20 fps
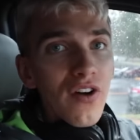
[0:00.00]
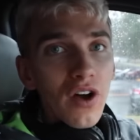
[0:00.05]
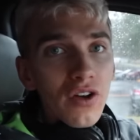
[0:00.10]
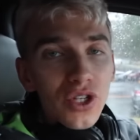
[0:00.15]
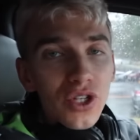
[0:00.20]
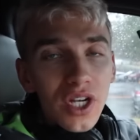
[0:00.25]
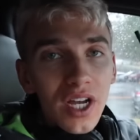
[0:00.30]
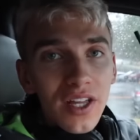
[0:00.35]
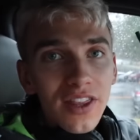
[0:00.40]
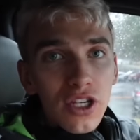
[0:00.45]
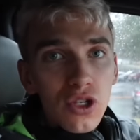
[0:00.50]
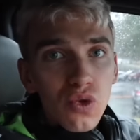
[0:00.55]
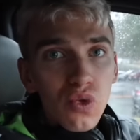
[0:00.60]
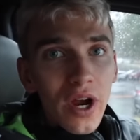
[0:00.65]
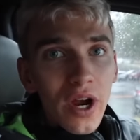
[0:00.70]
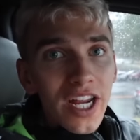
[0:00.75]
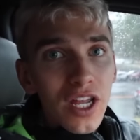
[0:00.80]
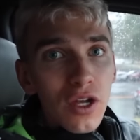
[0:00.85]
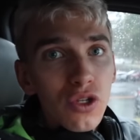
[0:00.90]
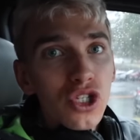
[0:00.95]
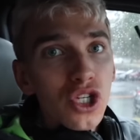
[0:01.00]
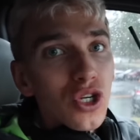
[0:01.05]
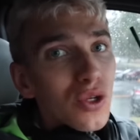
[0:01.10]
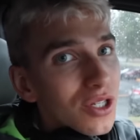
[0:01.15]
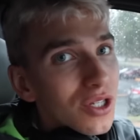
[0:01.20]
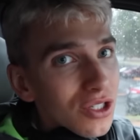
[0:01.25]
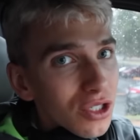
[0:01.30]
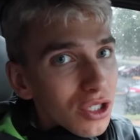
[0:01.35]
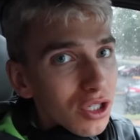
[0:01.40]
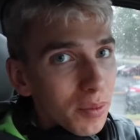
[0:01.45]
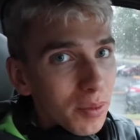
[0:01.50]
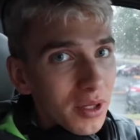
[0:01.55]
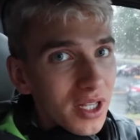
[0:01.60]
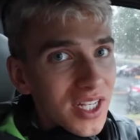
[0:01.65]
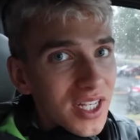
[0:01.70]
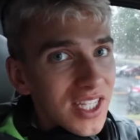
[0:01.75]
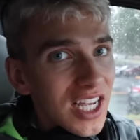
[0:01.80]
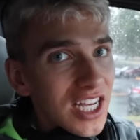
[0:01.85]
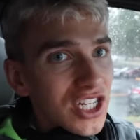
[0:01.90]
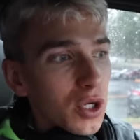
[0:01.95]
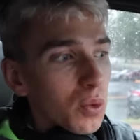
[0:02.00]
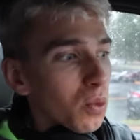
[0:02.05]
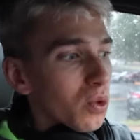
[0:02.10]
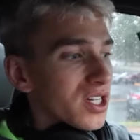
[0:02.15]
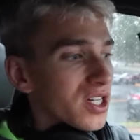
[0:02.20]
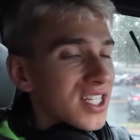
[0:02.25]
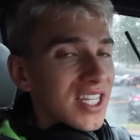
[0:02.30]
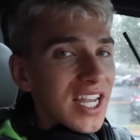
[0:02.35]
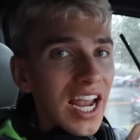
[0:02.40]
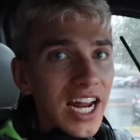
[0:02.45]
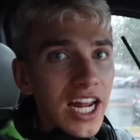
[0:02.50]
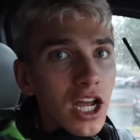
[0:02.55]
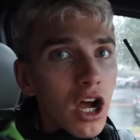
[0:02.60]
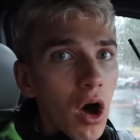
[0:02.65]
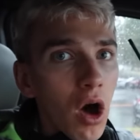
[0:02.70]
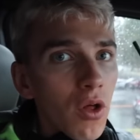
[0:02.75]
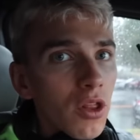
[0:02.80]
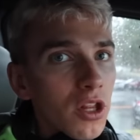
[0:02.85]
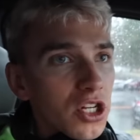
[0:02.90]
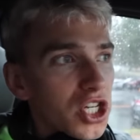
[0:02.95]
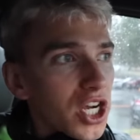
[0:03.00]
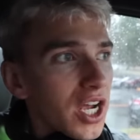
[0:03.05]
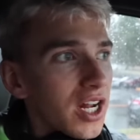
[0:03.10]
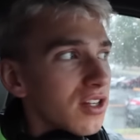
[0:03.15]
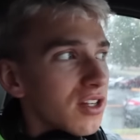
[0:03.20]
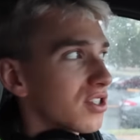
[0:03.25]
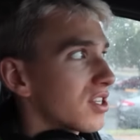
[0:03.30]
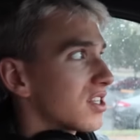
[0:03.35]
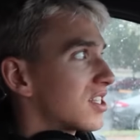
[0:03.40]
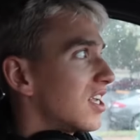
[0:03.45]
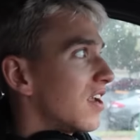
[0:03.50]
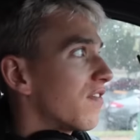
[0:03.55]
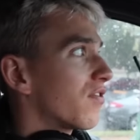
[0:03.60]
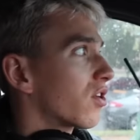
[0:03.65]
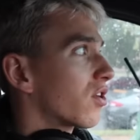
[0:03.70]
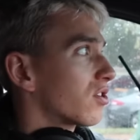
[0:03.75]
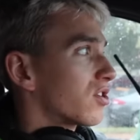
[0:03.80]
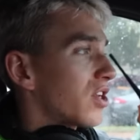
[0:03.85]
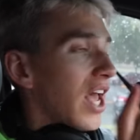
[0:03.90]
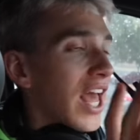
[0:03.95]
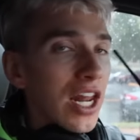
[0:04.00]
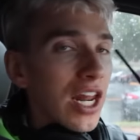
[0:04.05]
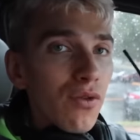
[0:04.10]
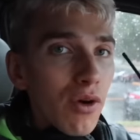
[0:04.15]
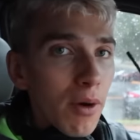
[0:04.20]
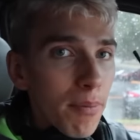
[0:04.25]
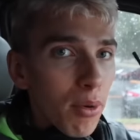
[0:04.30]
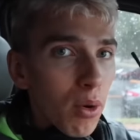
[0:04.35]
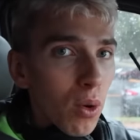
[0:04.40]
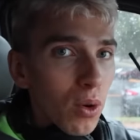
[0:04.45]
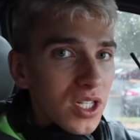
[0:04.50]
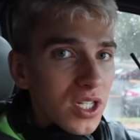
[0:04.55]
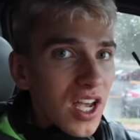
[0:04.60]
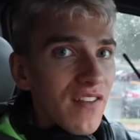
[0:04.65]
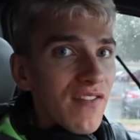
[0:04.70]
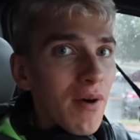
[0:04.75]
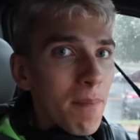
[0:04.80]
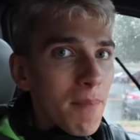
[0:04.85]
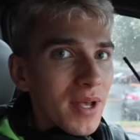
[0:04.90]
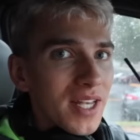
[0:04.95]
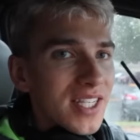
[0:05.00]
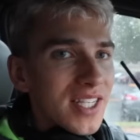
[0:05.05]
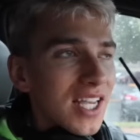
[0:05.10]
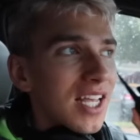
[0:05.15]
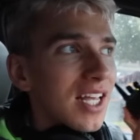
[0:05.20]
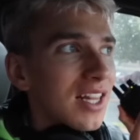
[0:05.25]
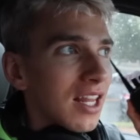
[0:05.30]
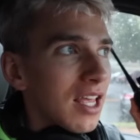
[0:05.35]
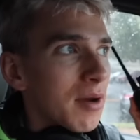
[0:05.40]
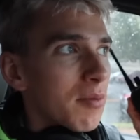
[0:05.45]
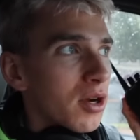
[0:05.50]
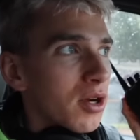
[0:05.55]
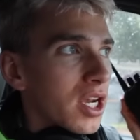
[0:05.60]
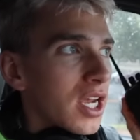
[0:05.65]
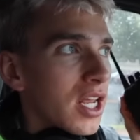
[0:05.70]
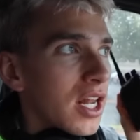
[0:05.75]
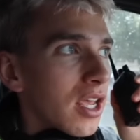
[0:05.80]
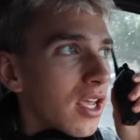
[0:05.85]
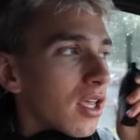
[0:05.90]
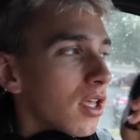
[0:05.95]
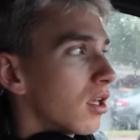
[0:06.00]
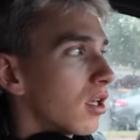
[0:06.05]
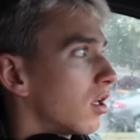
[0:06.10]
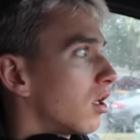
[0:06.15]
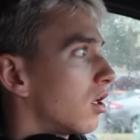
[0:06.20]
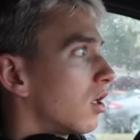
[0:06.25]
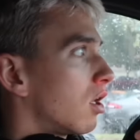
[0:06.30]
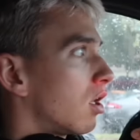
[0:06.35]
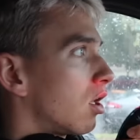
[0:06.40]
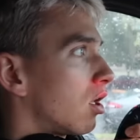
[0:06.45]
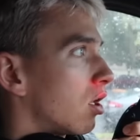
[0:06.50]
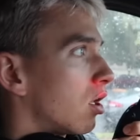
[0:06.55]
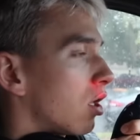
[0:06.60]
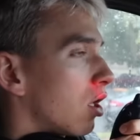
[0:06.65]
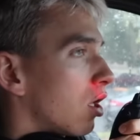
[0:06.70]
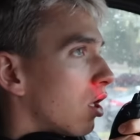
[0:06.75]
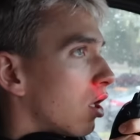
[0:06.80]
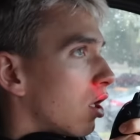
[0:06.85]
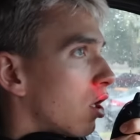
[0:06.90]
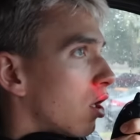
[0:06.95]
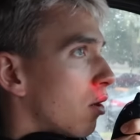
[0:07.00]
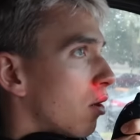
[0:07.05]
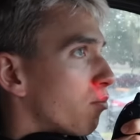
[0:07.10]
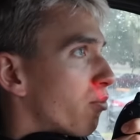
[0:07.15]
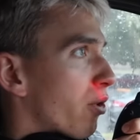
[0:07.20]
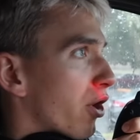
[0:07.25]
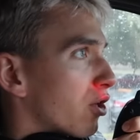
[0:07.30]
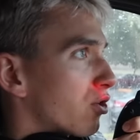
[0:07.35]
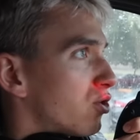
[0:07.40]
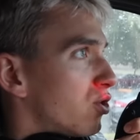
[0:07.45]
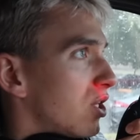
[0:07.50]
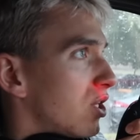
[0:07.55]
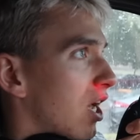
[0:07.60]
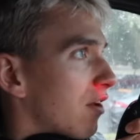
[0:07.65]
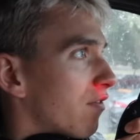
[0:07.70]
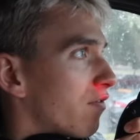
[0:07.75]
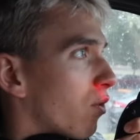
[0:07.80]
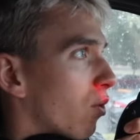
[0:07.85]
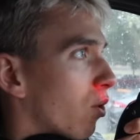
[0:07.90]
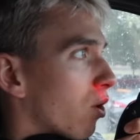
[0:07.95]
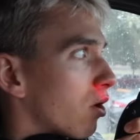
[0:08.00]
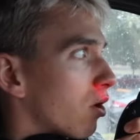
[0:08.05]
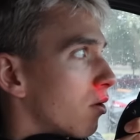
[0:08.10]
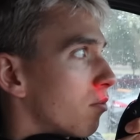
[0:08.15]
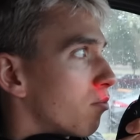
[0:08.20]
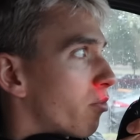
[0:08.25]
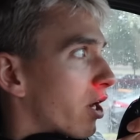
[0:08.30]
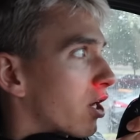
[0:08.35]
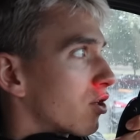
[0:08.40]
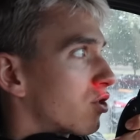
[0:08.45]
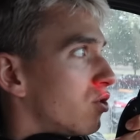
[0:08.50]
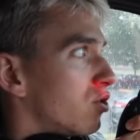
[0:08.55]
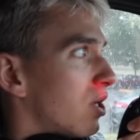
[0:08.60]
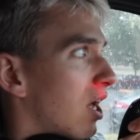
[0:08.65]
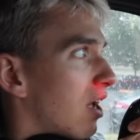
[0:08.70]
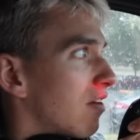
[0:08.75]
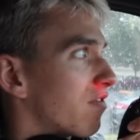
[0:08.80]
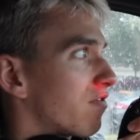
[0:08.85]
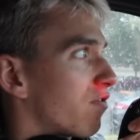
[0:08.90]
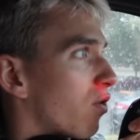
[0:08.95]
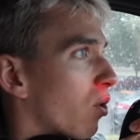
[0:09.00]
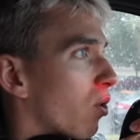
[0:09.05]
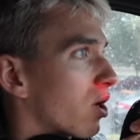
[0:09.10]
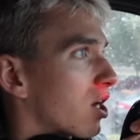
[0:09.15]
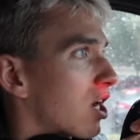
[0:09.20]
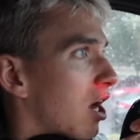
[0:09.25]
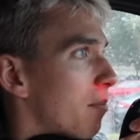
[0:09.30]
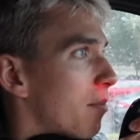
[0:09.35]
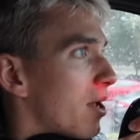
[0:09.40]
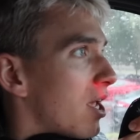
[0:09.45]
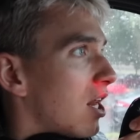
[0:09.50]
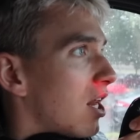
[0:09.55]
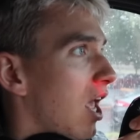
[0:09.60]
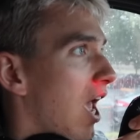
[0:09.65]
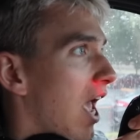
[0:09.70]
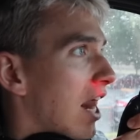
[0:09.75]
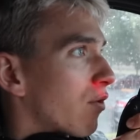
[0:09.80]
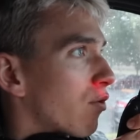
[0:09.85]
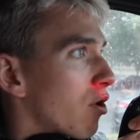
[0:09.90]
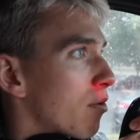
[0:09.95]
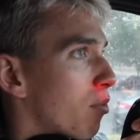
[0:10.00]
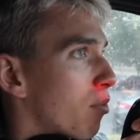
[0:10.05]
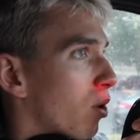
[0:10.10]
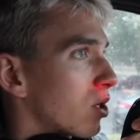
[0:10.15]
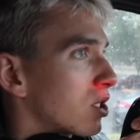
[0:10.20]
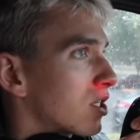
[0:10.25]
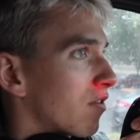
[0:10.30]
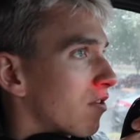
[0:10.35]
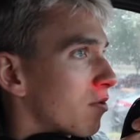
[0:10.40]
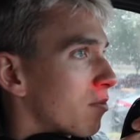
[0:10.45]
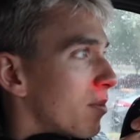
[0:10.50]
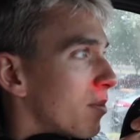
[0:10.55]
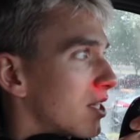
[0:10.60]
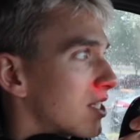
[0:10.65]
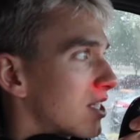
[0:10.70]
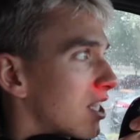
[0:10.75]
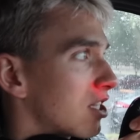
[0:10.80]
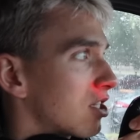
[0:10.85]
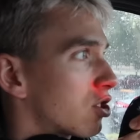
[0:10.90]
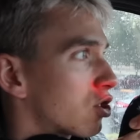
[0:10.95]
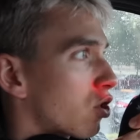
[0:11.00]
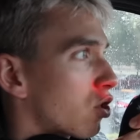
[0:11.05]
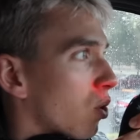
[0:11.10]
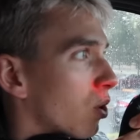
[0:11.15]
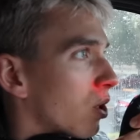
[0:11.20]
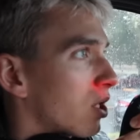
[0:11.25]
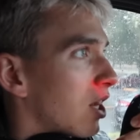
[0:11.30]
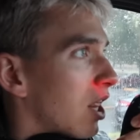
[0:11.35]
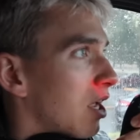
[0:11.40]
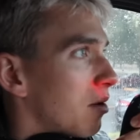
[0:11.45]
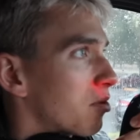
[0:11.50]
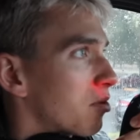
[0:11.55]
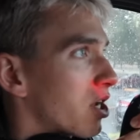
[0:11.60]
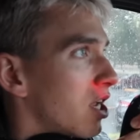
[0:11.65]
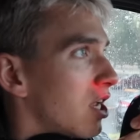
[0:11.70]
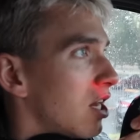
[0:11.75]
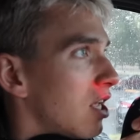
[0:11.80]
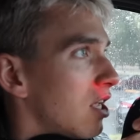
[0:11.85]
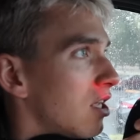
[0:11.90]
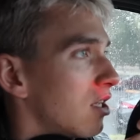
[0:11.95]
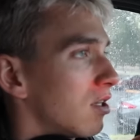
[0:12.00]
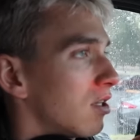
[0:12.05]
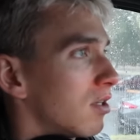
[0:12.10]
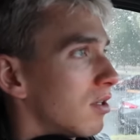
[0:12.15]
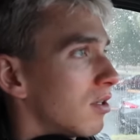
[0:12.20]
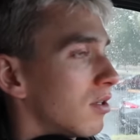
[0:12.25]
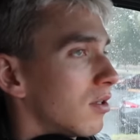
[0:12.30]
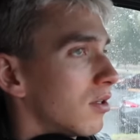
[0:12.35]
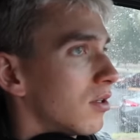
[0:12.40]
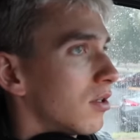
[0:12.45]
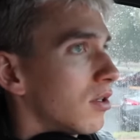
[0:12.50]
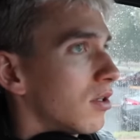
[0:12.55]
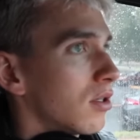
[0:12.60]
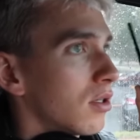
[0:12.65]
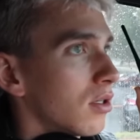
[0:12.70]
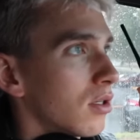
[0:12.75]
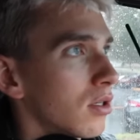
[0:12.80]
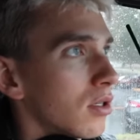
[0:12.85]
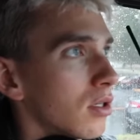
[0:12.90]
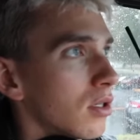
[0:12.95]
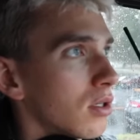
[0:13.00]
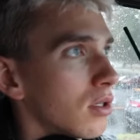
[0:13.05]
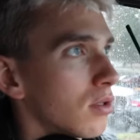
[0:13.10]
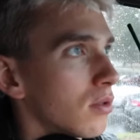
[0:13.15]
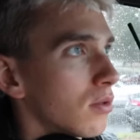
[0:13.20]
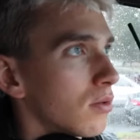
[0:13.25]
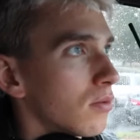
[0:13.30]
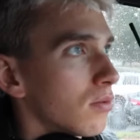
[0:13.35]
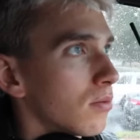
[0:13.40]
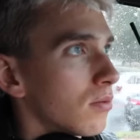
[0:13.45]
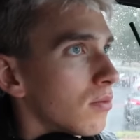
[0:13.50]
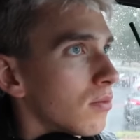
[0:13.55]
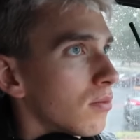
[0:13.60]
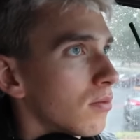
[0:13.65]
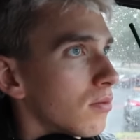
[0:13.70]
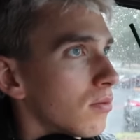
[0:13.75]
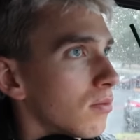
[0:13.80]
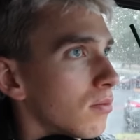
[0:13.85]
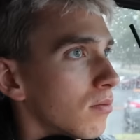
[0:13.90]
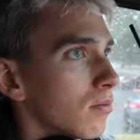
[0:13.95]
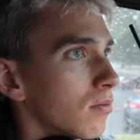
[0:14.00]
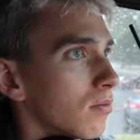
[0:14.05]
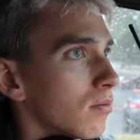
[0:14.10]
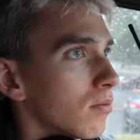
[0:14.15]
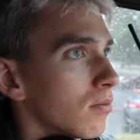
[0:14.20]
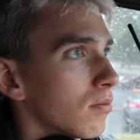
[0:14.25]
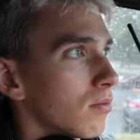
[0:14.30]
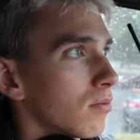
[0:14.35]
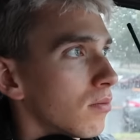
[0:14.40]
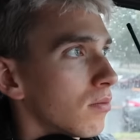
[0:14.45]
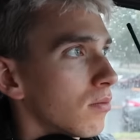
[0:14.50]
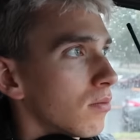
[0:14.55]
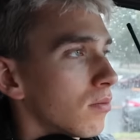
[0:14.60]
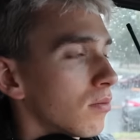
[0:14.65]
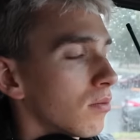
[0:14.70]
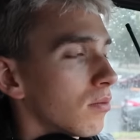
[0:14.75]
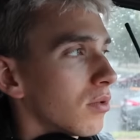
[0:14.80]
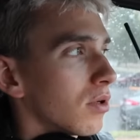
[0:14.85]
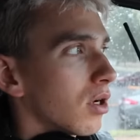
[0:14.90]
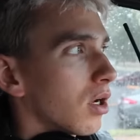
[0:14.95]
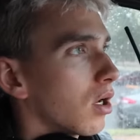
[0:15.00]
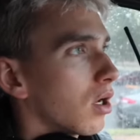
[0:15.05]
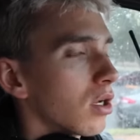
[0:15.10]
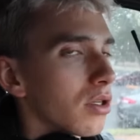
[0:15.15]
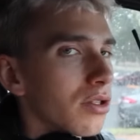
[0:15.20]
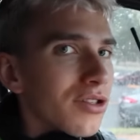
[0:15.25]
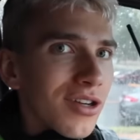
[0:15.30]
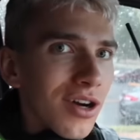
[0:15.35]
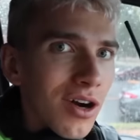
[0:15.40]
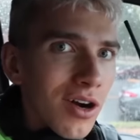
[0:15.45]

We've also got this radio tuned into the police station. We're scanning all the channels to see if there's any reports of a missing Lamborghini. Breaker 294, Breaker 294, come in. Any reports of a missing stolen Lamborghini? Breaker 219, no reports of a stolen Lamborghini, over.